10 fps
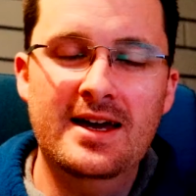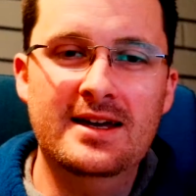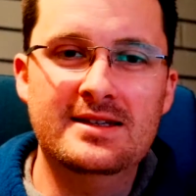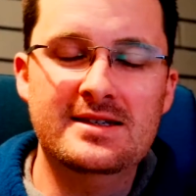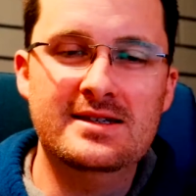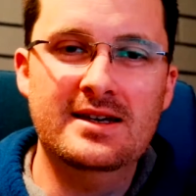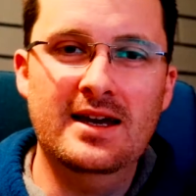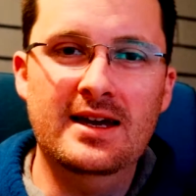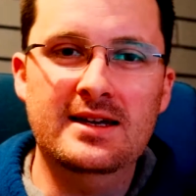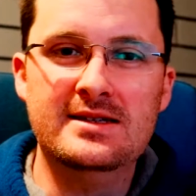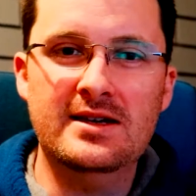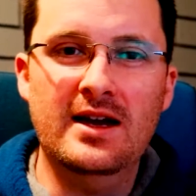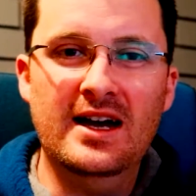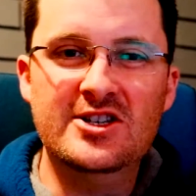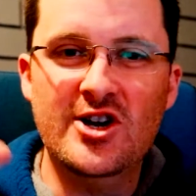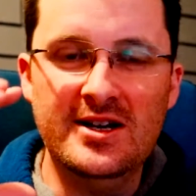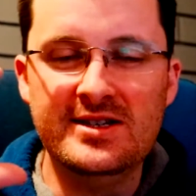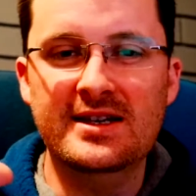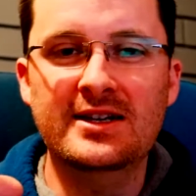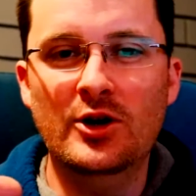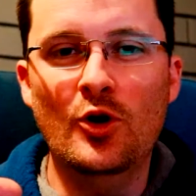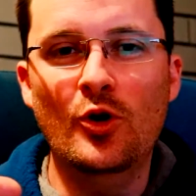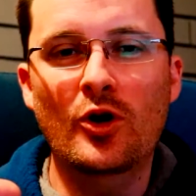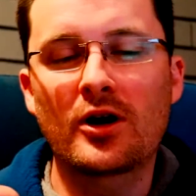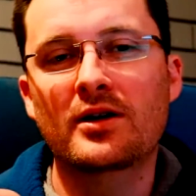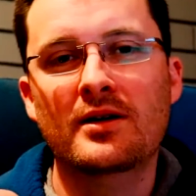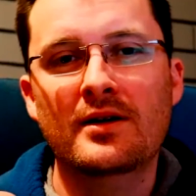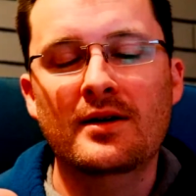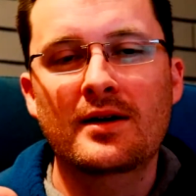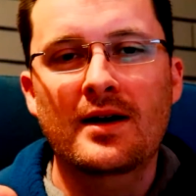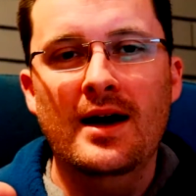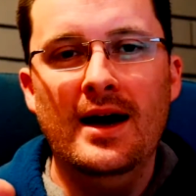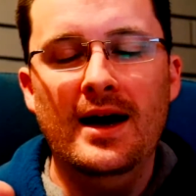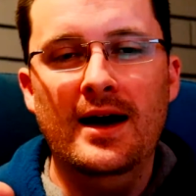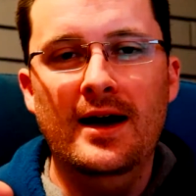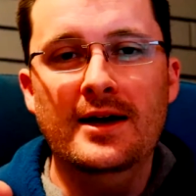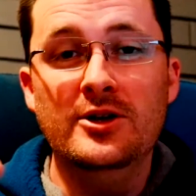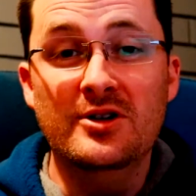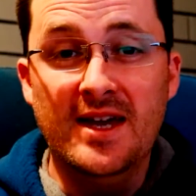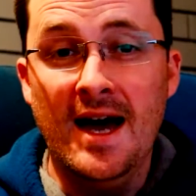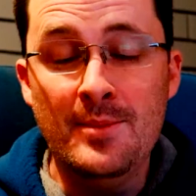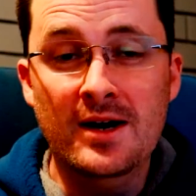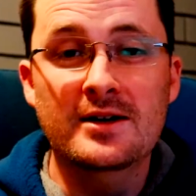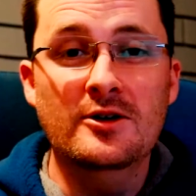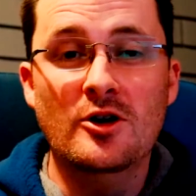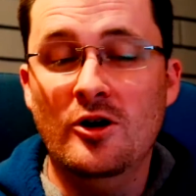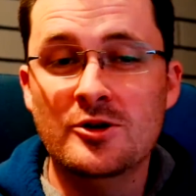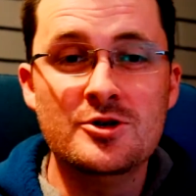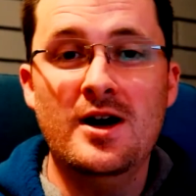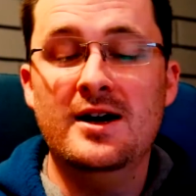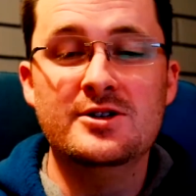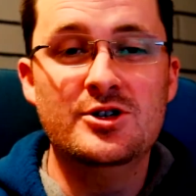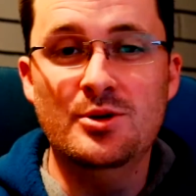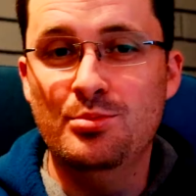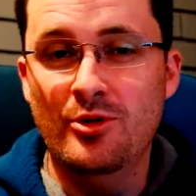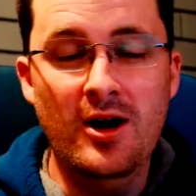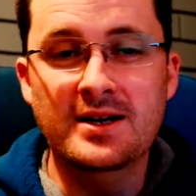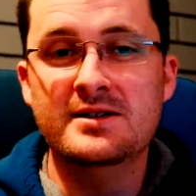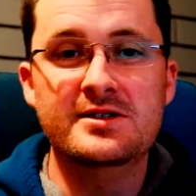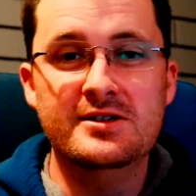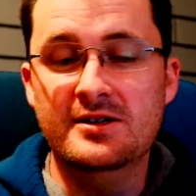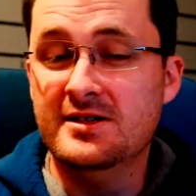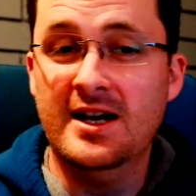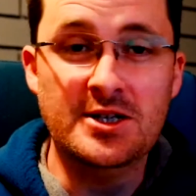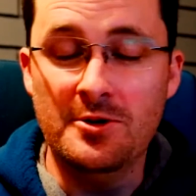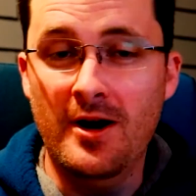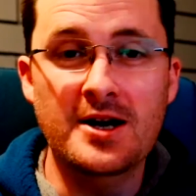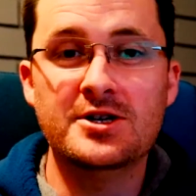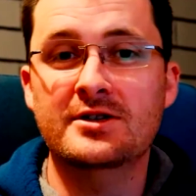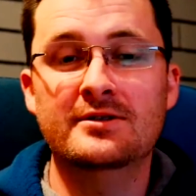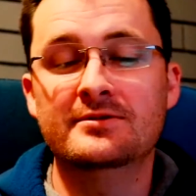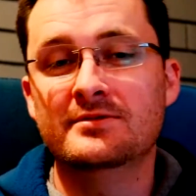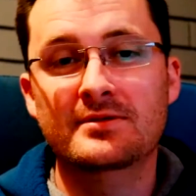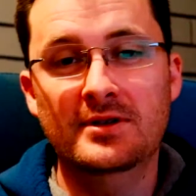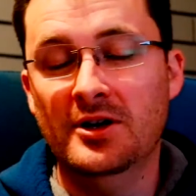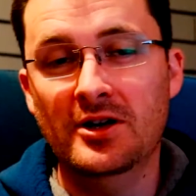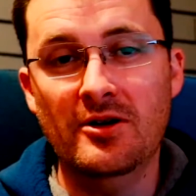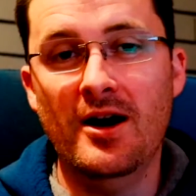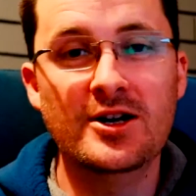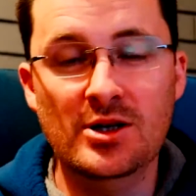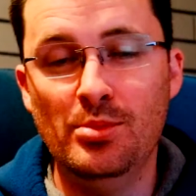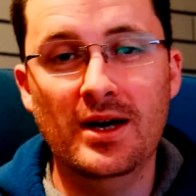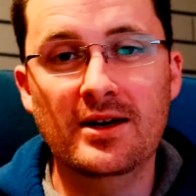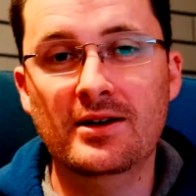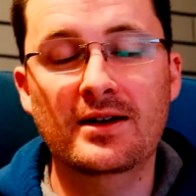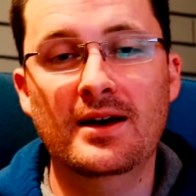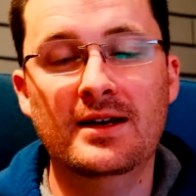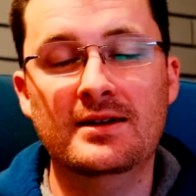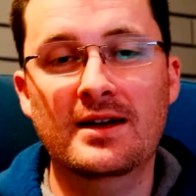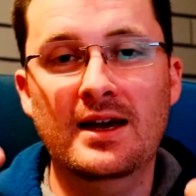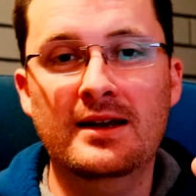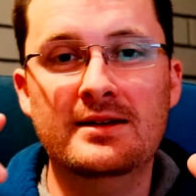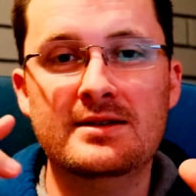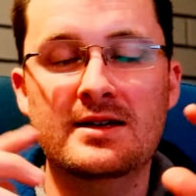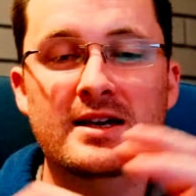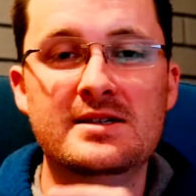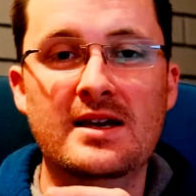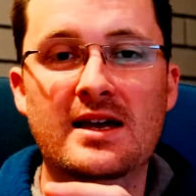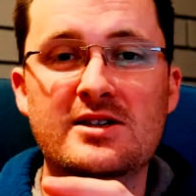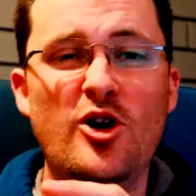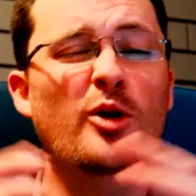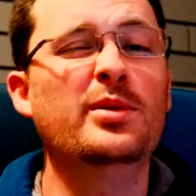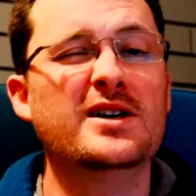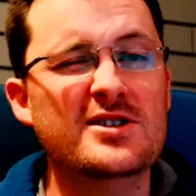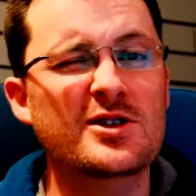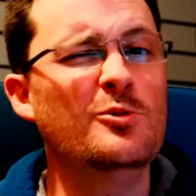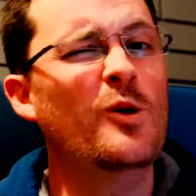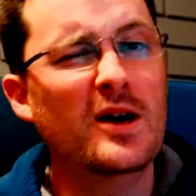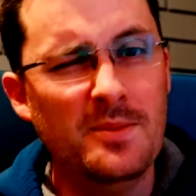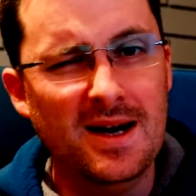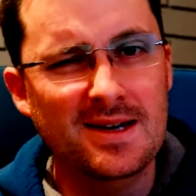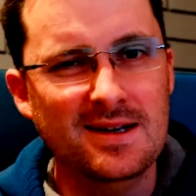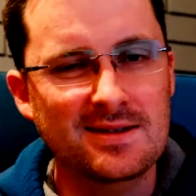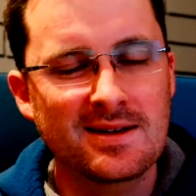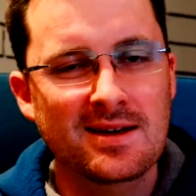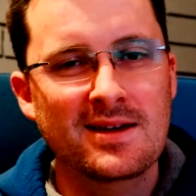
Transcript: it's adjusting your gamma, your contrast, your brightness, your saturation, you know, your RGB, and as complex as you want to make it,